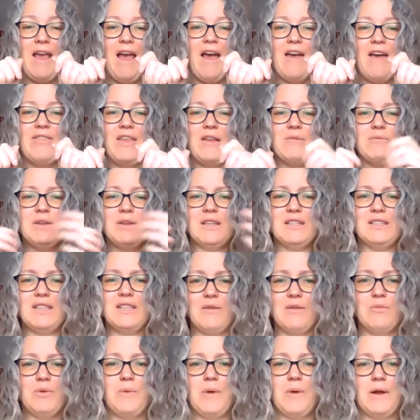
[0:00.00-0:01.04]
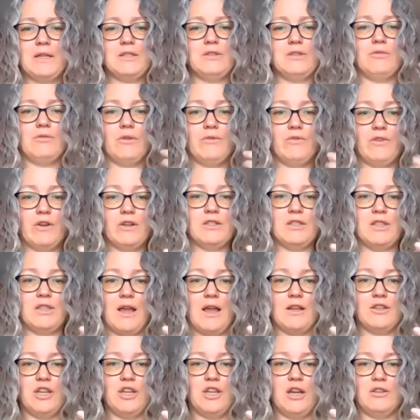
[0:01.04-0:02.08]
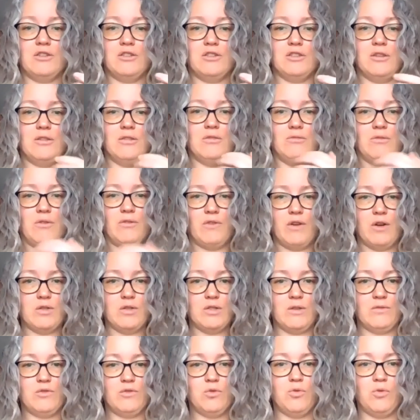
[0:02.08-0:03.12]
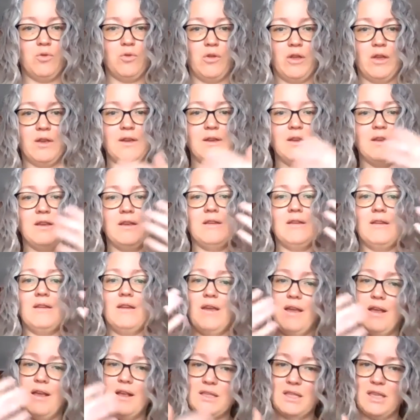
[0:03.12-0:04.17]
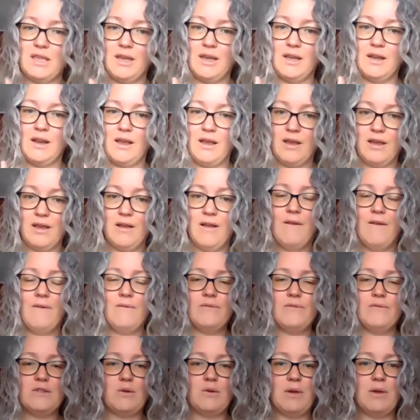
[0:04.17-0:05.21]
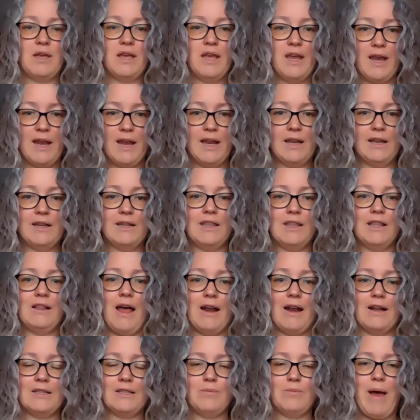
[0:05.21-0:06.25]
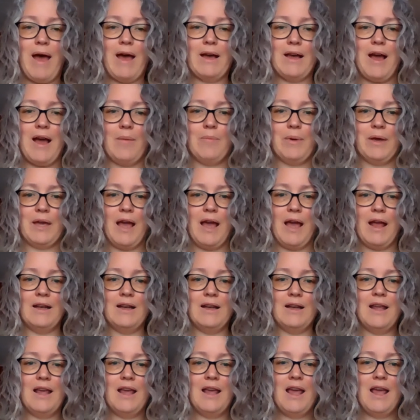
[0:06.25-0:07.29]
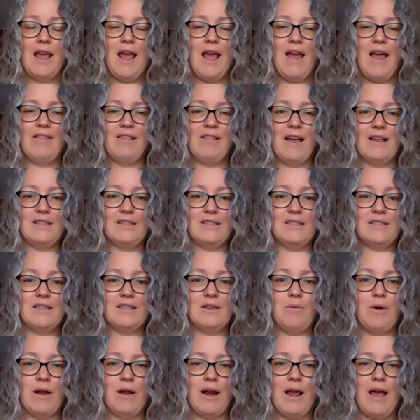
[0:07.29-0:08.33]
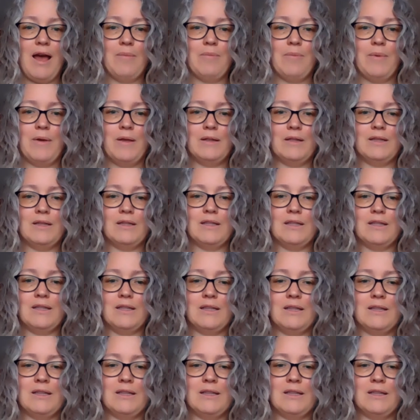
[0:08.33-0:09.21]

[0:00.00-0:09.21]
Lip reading: And then we decided we wanted to reverse that change. So the reverse of cooling is heating. So we heated the lettuce back up again, and let's see what happens.